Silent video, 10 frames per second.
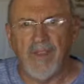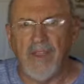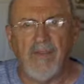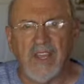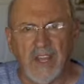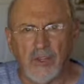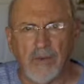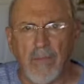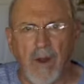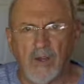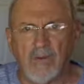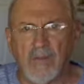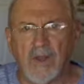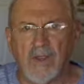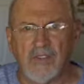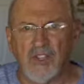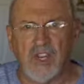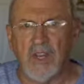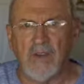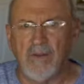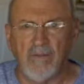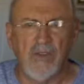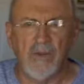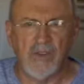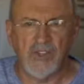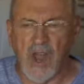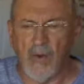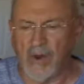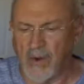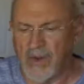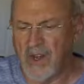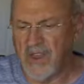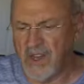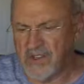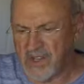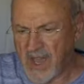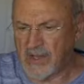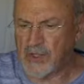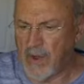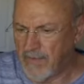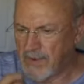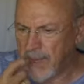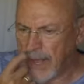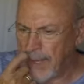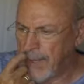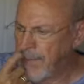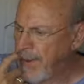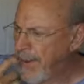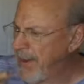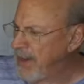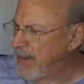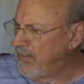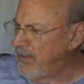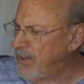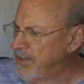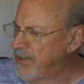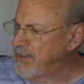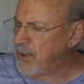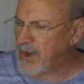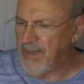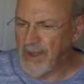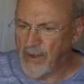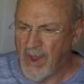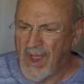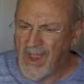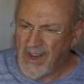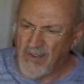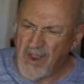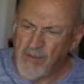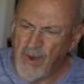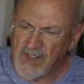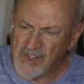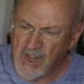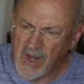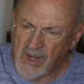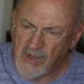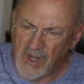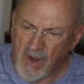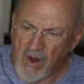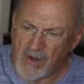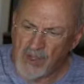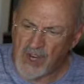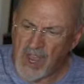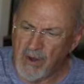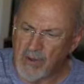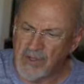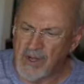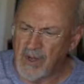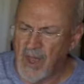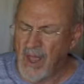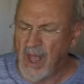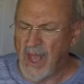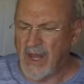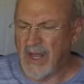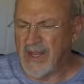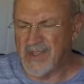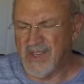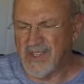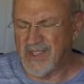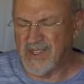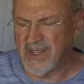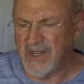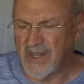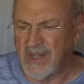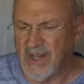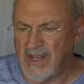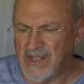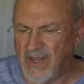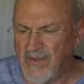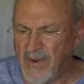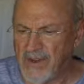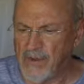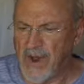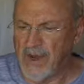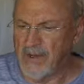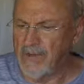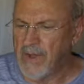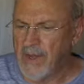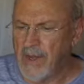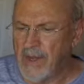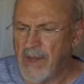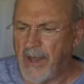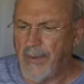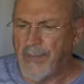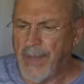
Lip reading: even kitchen parchment, sheet, shower curtain, anything just to kind of soften the light up and diffuse it. So you know that if you have direct sunlight, you get hard shadows and highlights, and it's not very attractive. Now